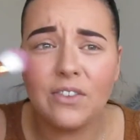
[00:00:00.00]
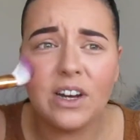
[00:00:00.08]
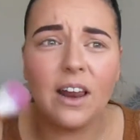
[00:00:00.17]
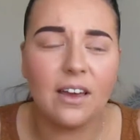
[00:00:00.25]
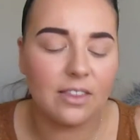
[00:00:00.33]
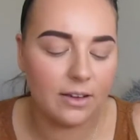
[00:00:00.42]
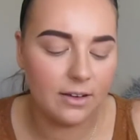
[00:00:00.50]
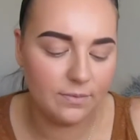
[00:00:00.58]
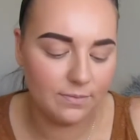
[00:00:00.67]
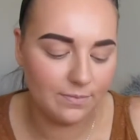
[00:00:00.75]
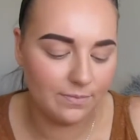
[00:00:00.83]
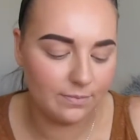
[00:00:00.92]
I really like that.
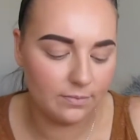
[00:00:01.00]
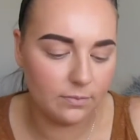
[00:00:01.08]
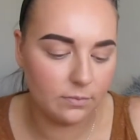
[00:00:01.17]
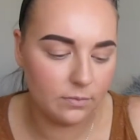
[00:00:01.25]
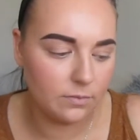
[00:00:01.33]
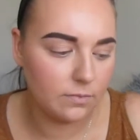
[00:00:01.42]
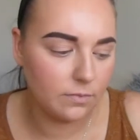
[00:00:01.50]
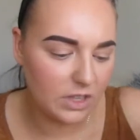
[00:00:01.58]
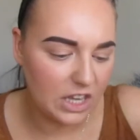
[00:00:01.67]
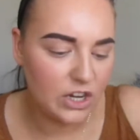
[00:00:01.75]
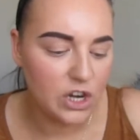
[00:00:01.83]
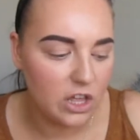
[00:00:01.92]

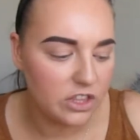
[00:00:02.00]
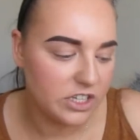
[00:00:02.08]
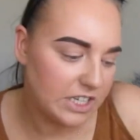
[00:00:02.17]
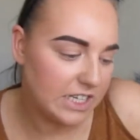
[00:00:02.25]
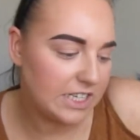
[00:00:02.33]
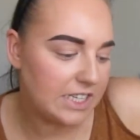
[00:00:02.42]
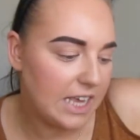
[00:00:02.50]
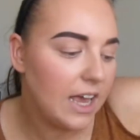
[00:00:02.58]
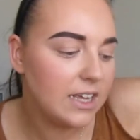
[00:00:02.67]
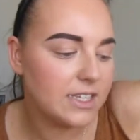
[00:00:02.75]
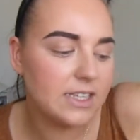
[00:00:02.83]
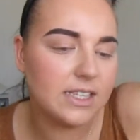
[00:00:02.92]
Another
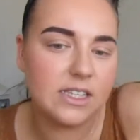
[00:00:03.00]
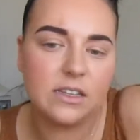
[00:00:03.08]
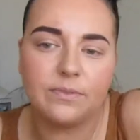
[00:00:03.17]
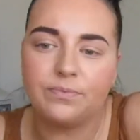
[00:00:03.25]
success.